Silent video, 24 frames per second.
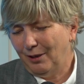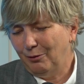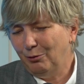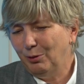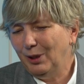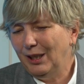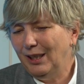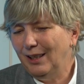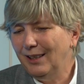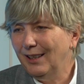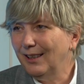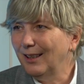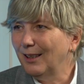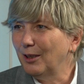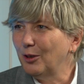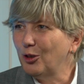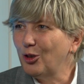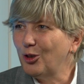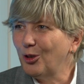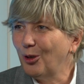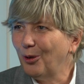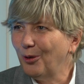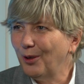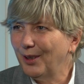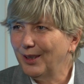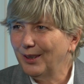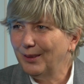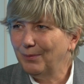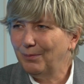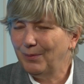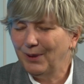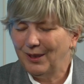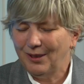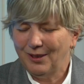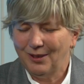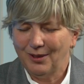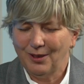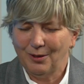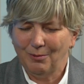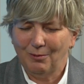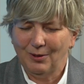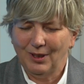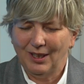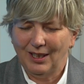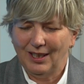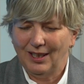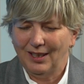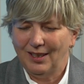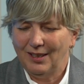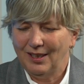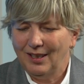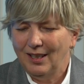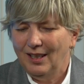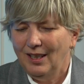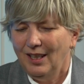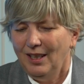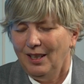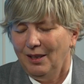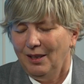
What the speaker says: really enjoyed, because we did